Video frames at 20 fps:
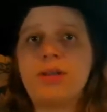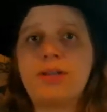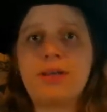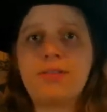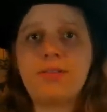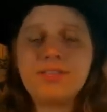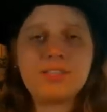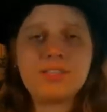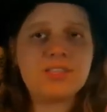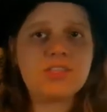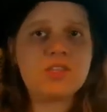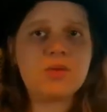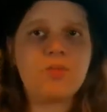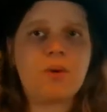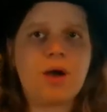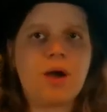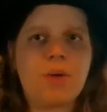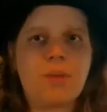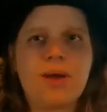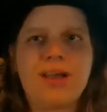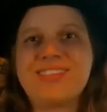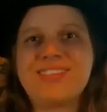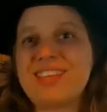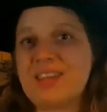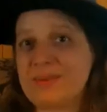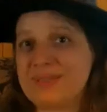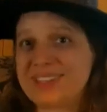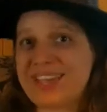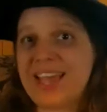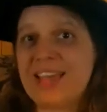Now, this is the part where I said
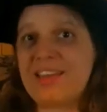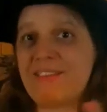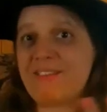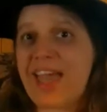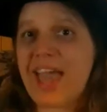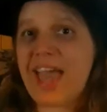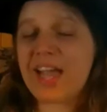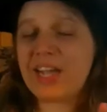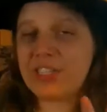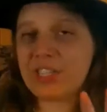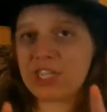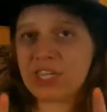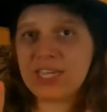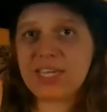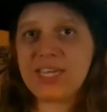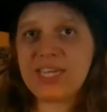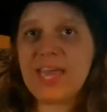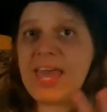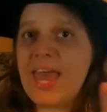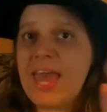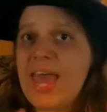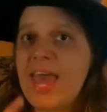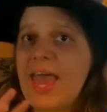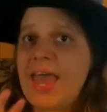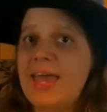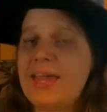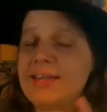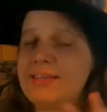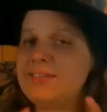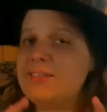it was kind of actiony,
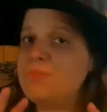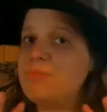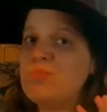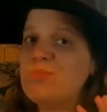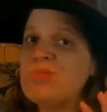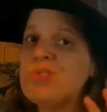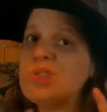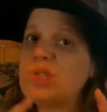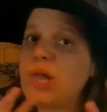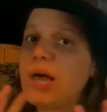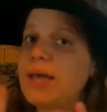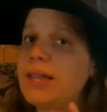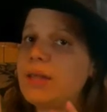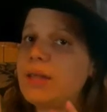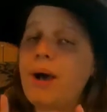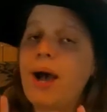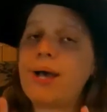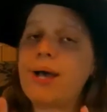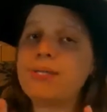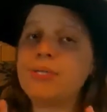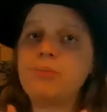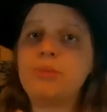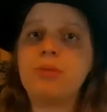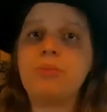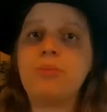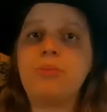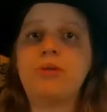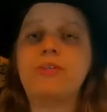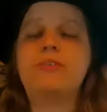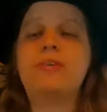and it's slightly possibly
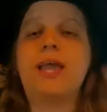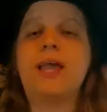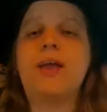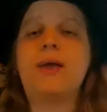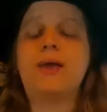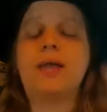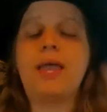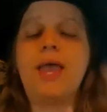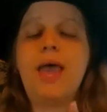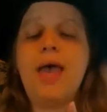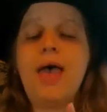more scary,